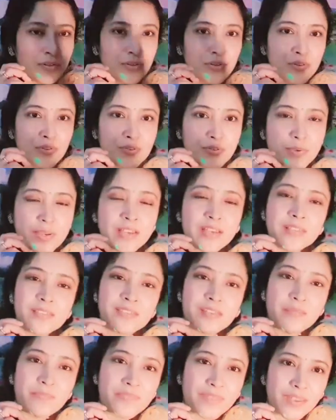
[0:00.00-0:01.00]
doing
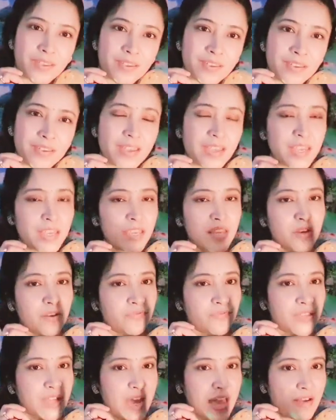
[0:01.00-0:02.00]
something,
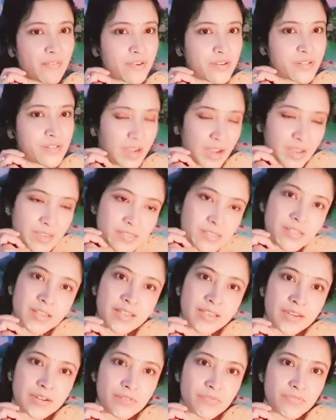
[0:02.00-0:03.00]
if they have a task
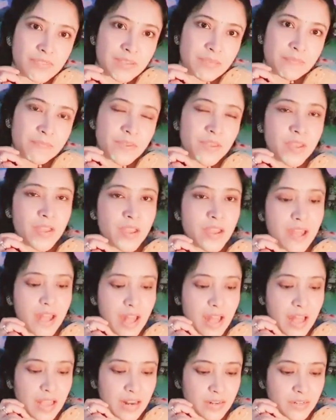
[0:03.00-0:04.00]
ahead of them
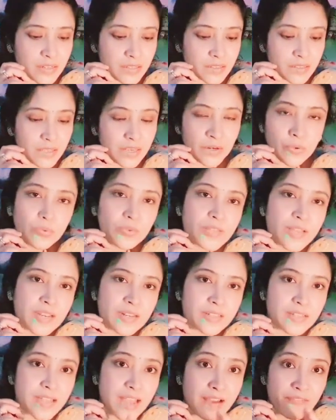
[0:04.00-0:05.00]
and they know
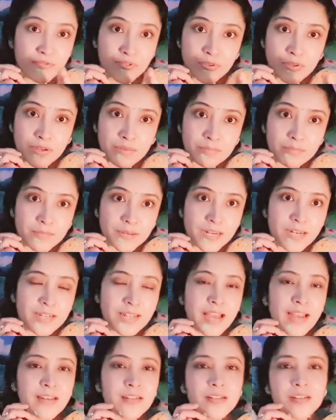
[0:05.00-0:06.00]
that they have to complete
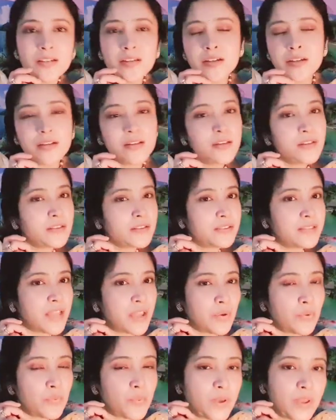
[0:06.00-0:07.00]
that,
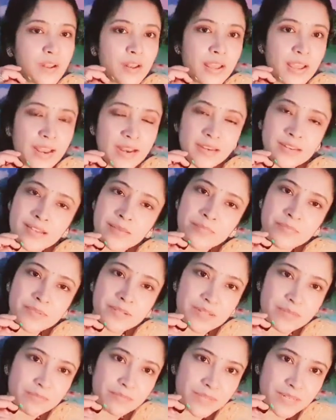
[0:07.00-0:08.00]
they will end up
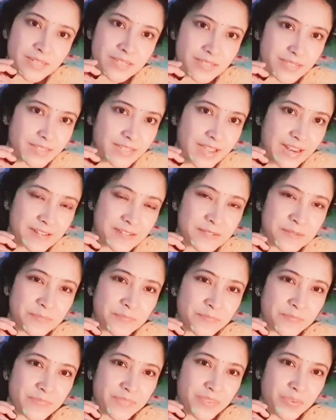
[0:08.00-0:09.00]
completing that
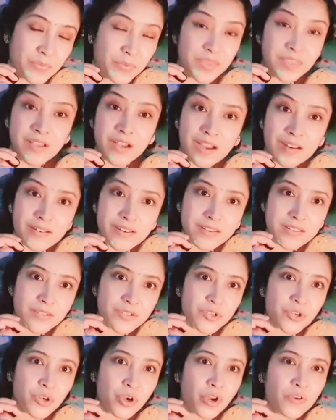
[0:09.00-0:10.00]
with
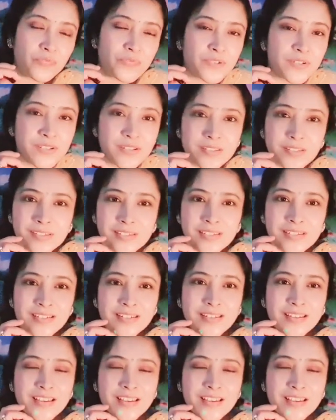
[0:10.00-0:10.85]
courage, confidence,